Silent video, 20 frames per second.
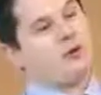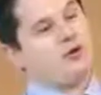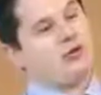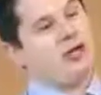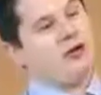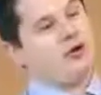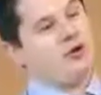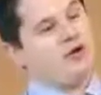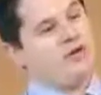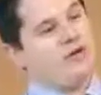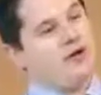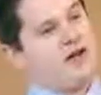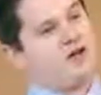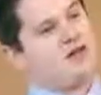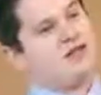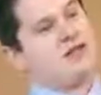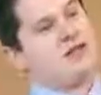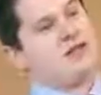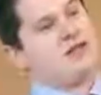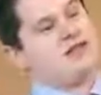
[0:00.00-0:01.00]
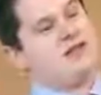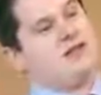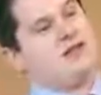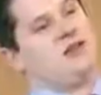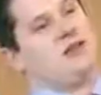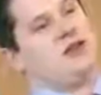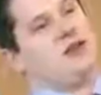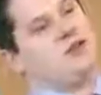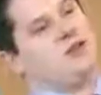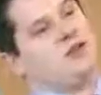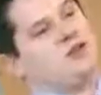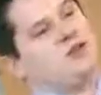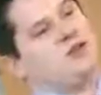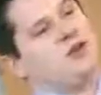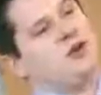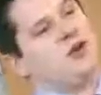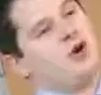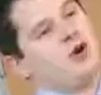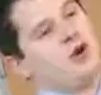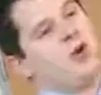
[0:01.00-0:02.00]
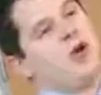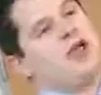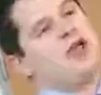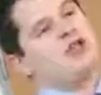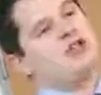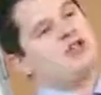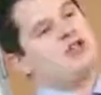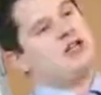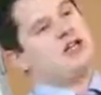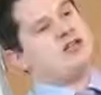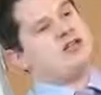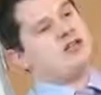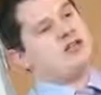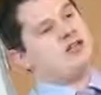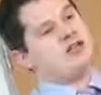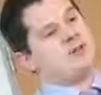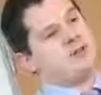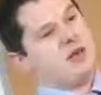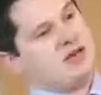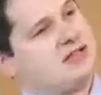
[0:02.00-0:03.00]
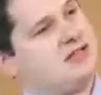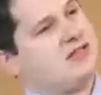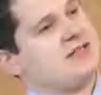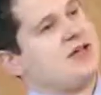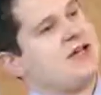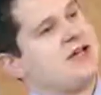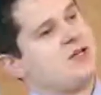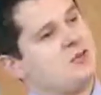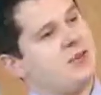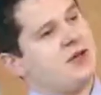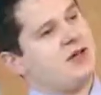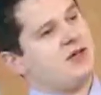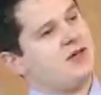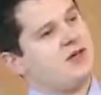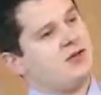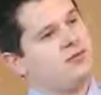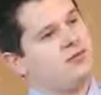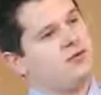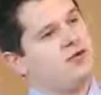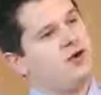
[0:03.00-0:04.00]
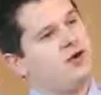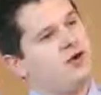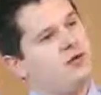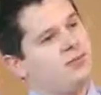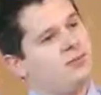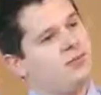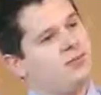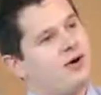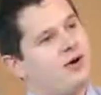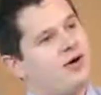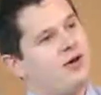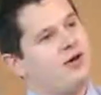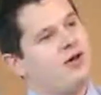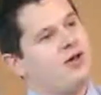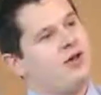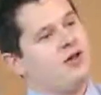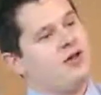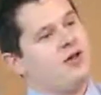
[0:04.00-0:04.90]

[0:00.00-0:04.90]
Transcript: I was at university, certainly I was quite interested in the business aspect of law, but